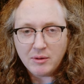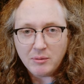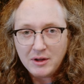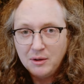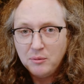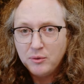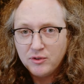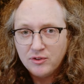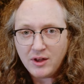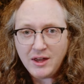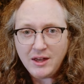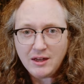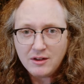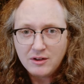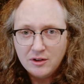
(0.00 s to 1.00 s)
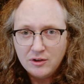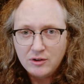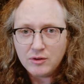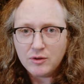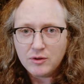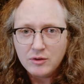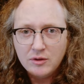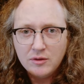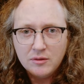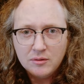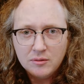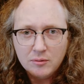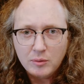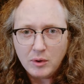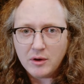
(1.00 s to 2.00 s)
camera. It will take good
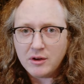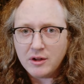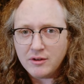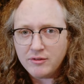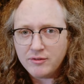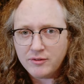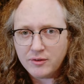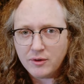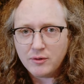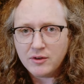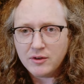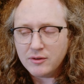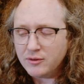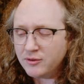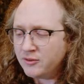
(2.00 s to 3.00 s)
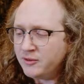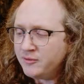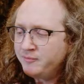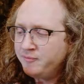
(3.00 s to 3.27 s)
wildlife photos,